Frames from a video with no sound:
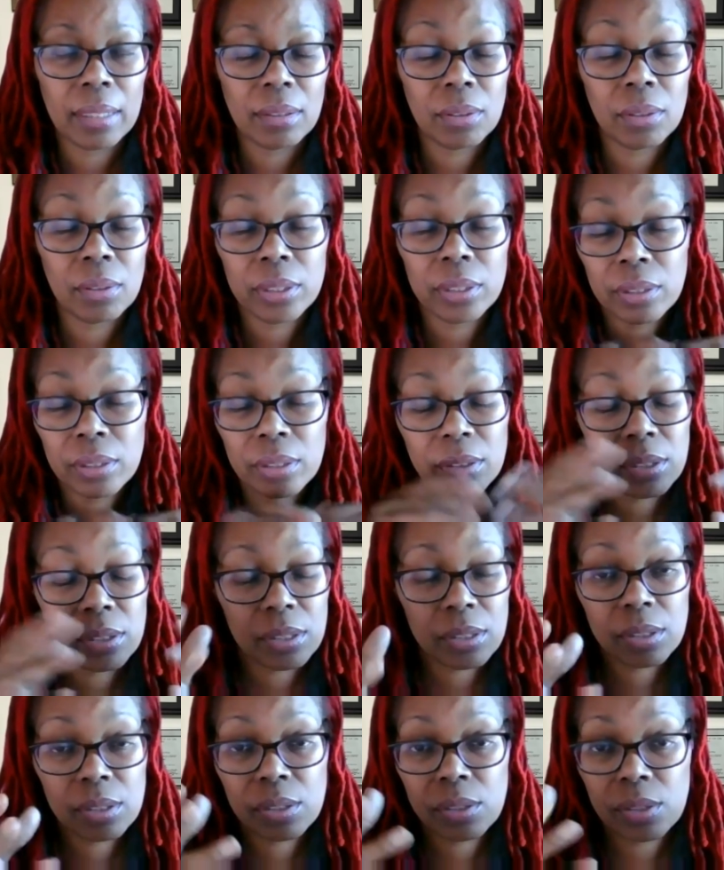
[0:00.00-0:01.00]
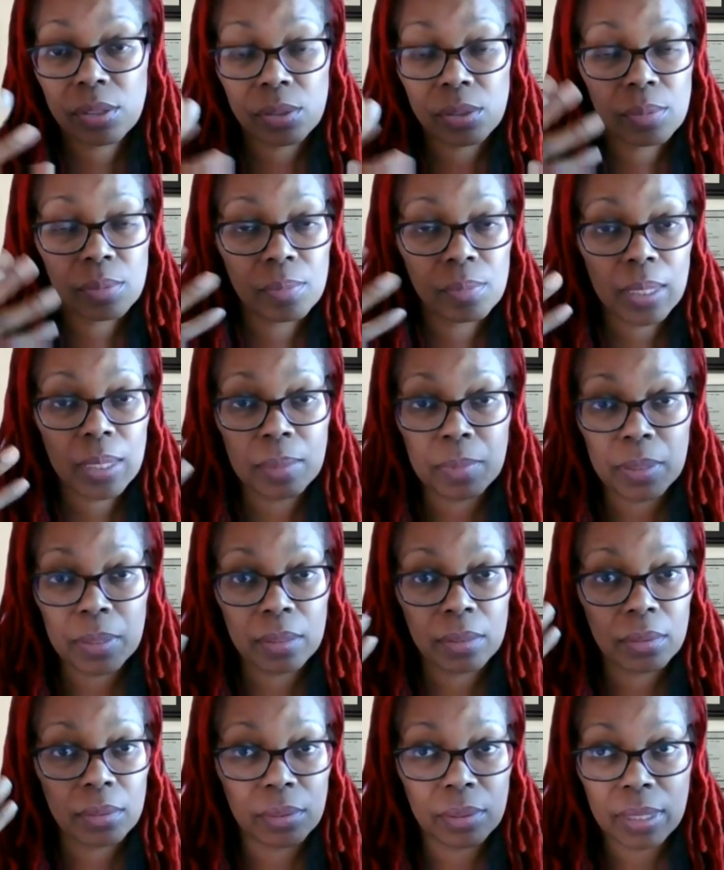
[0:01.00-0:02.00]
or you can just assume maybe
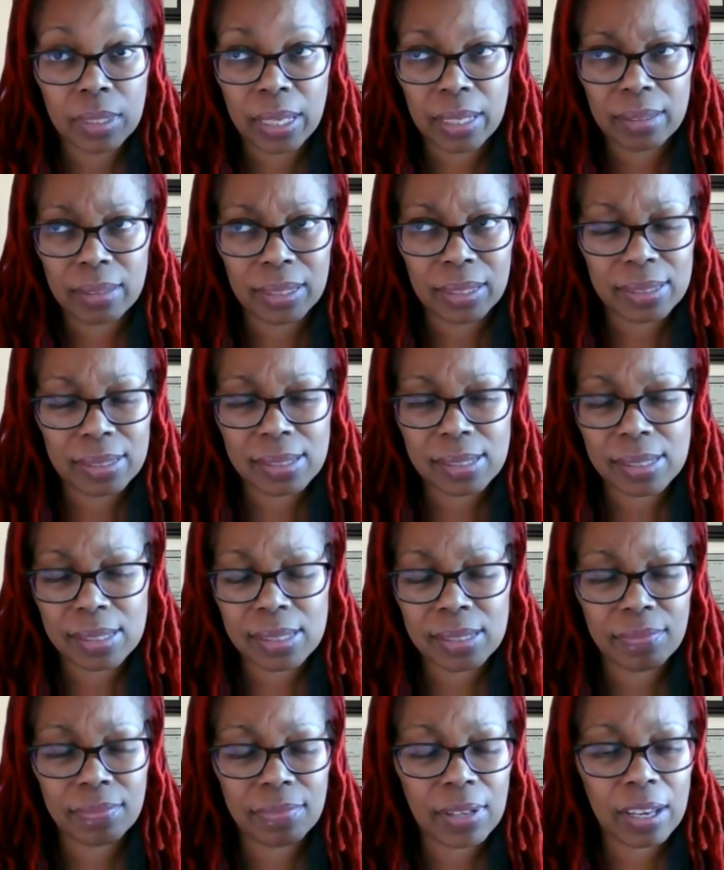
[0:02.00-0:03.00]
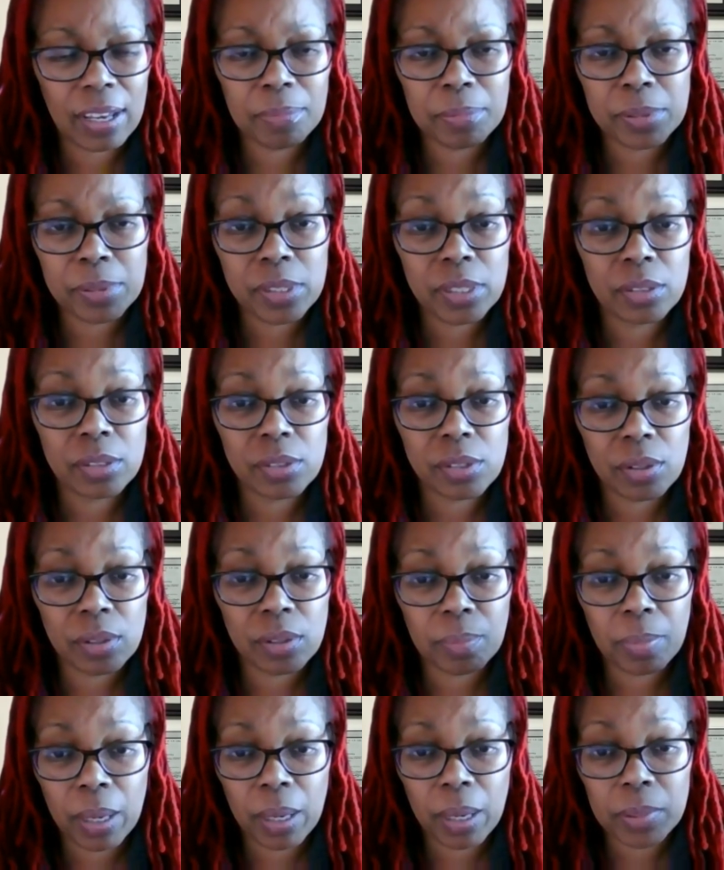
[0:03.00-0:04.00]
you're in that like 65% or so
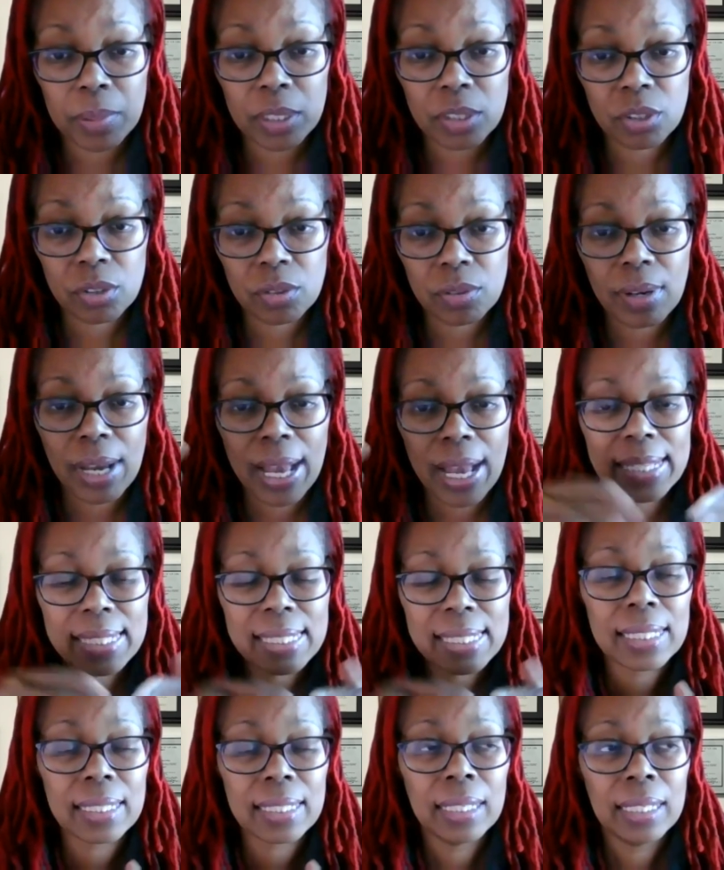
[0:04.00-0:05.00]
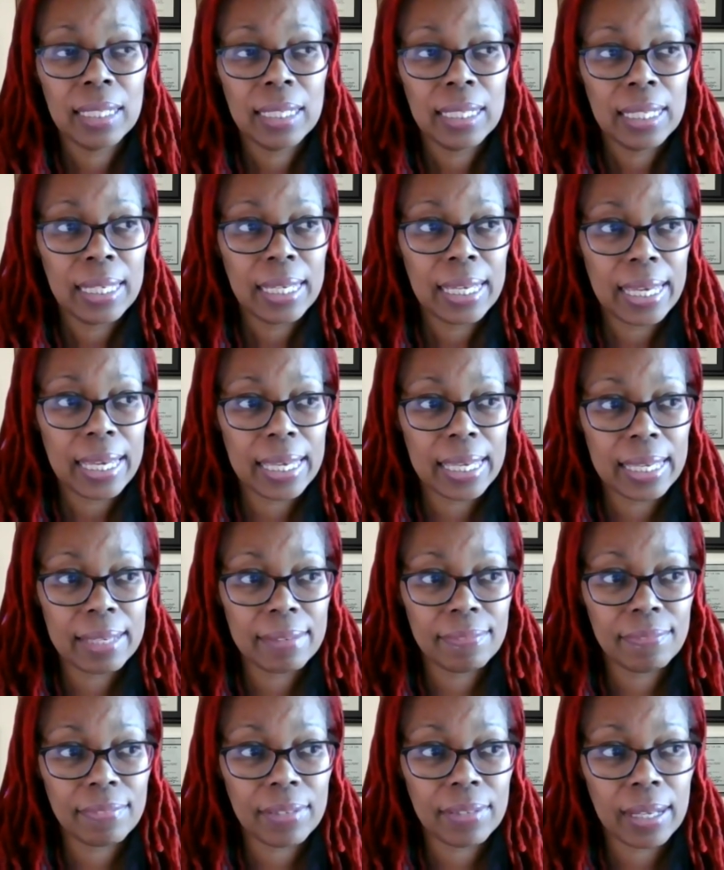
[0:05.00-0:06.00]
of the population who has it.
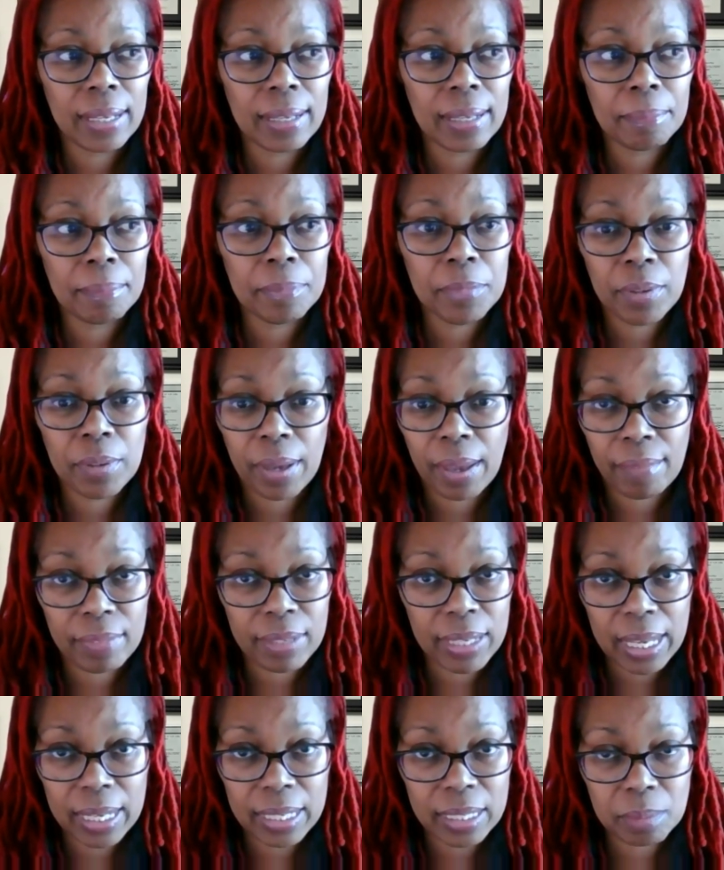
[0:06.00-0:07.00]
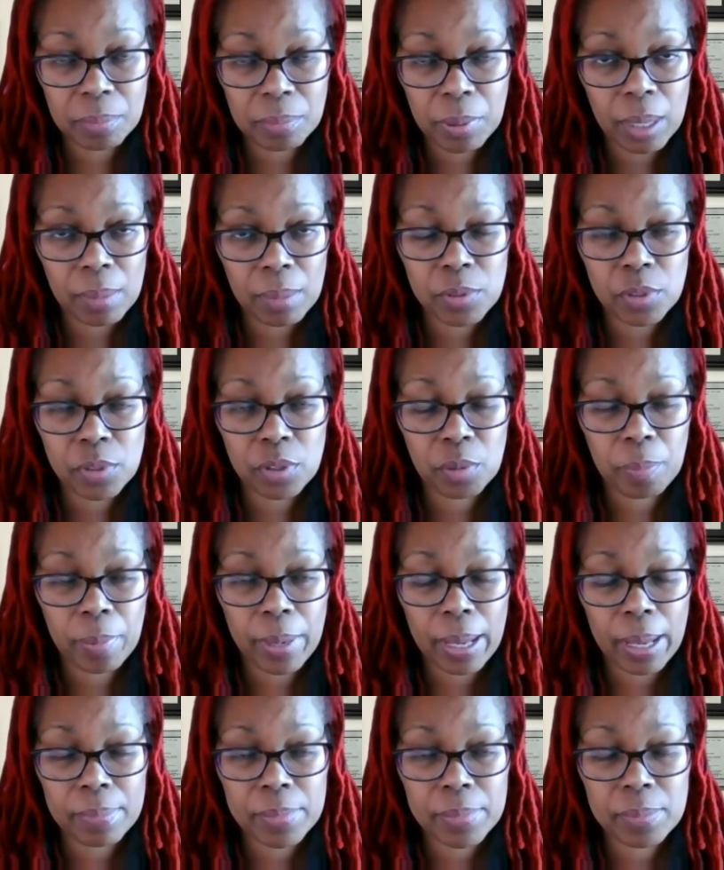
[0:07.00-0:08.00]
If you haven't had any problems with your
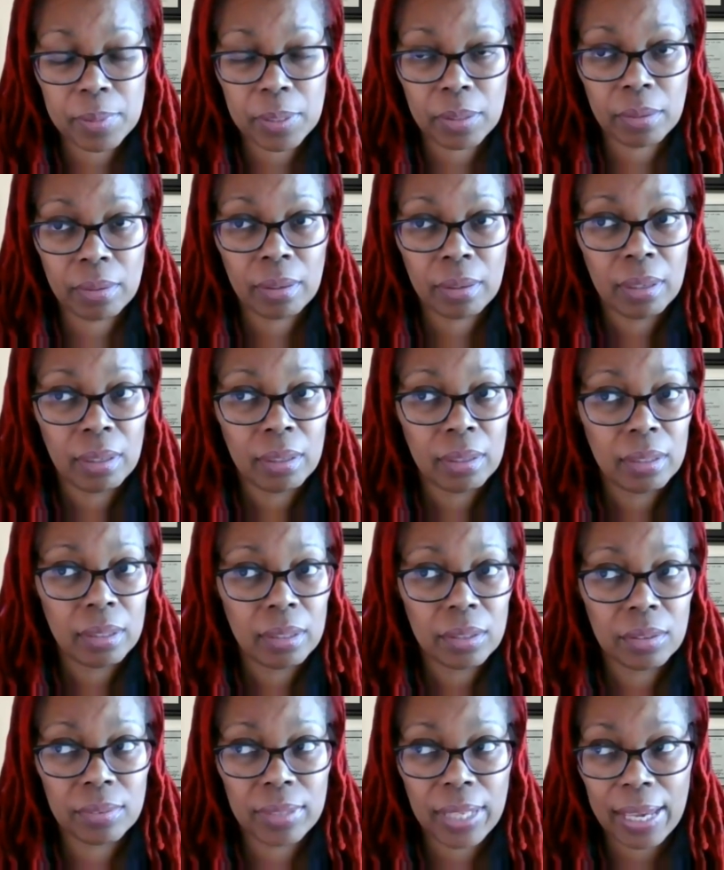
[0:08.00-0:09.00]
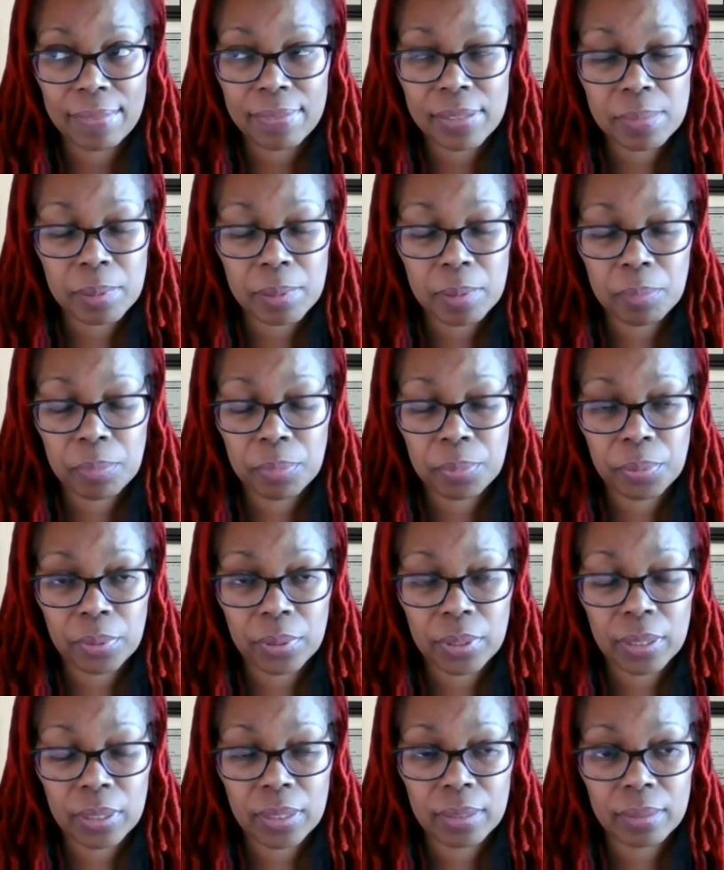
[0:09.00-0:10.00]
pap smear, your life's been
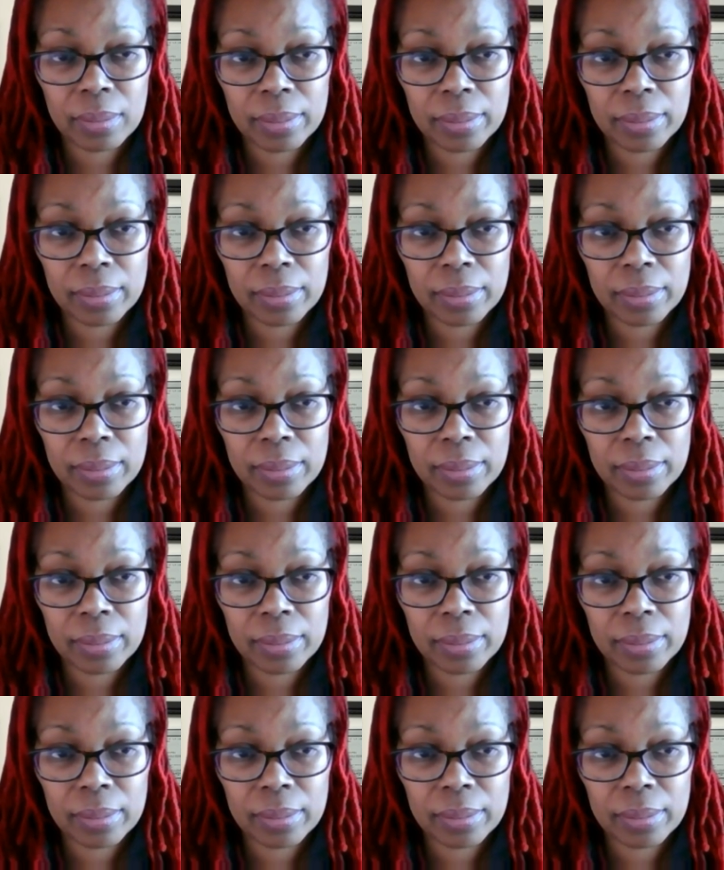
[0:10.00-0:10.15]
pretty